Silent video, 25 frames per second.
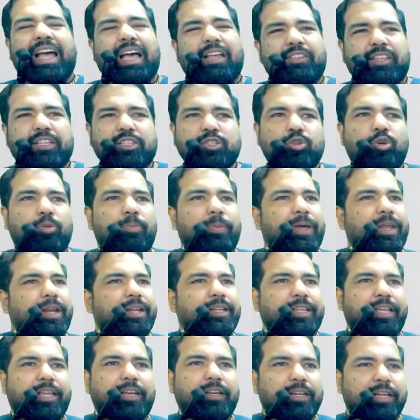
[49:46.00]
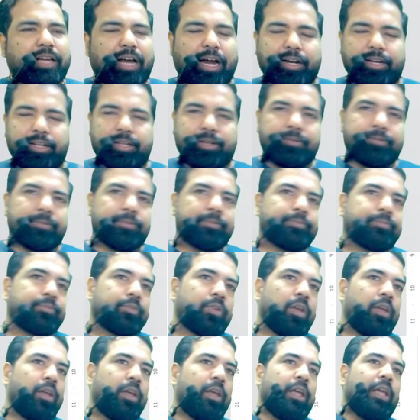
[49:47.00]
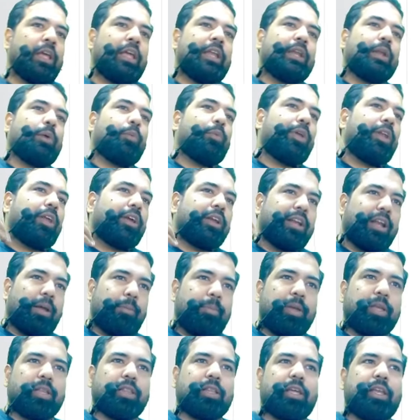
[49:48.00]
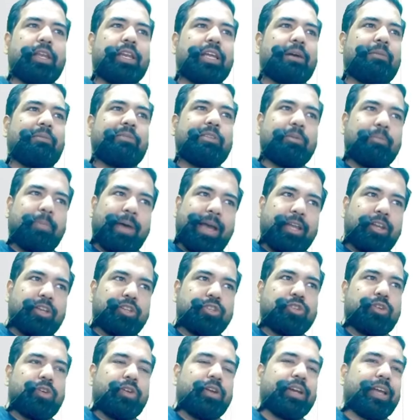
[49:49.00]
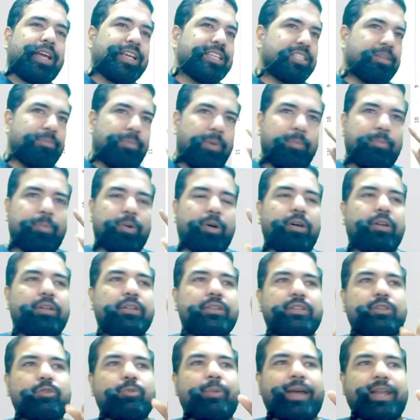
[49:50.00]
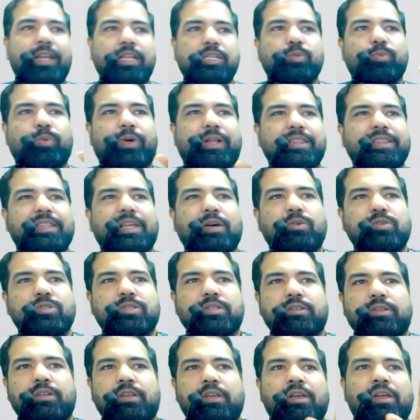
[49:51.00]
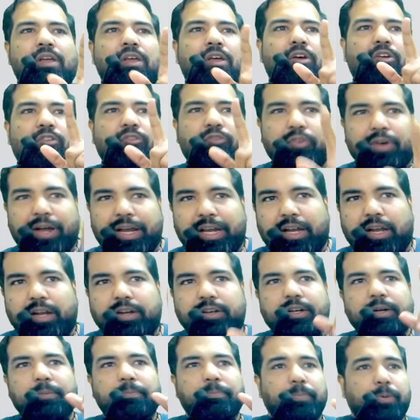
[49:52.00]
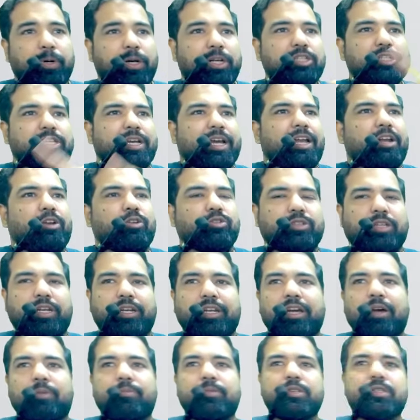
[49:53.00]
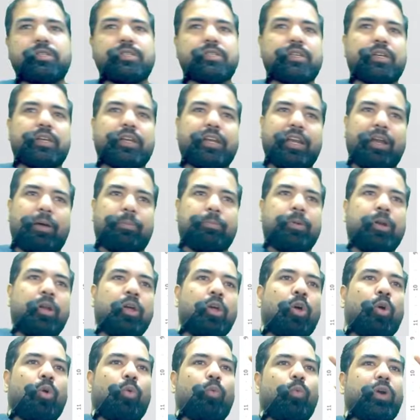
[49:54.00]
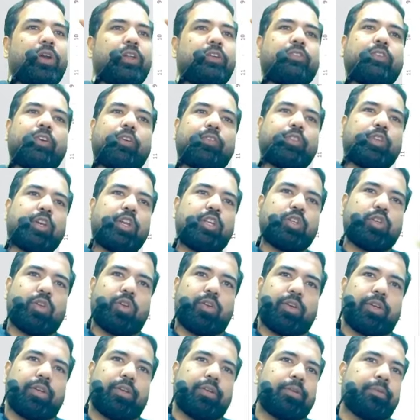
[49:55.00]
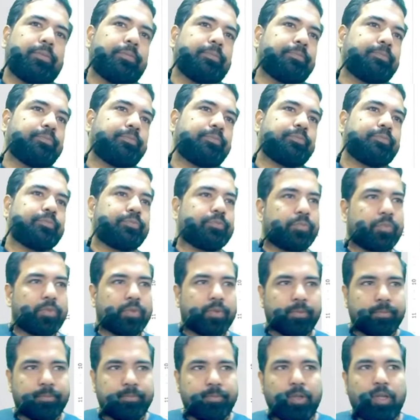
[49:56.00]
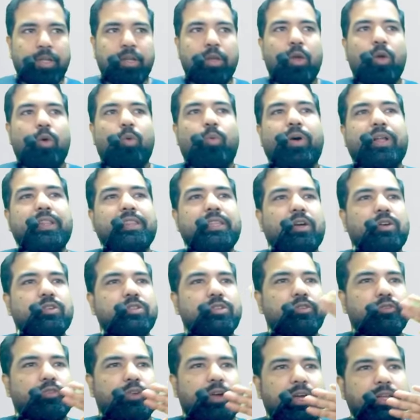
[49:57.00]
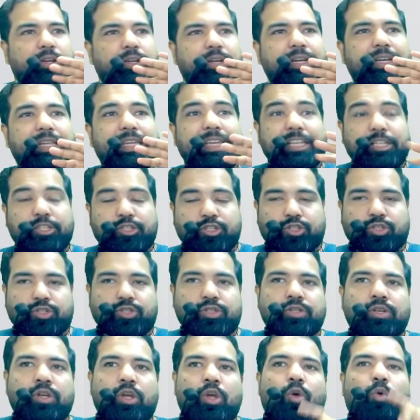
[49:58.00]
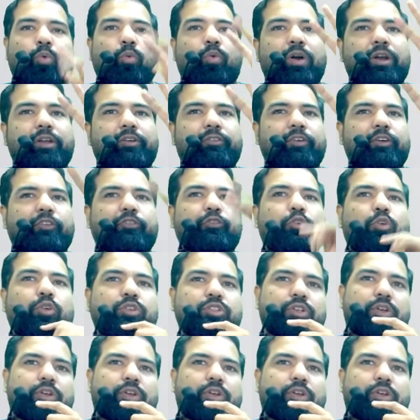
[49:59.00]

and there's no parent, then guardian. Now, while you're clubbing the income of the minor children, guys, remember to minus 1,500 per child whose income is clubbed. What if you have three children? 1,500 each. What if you have four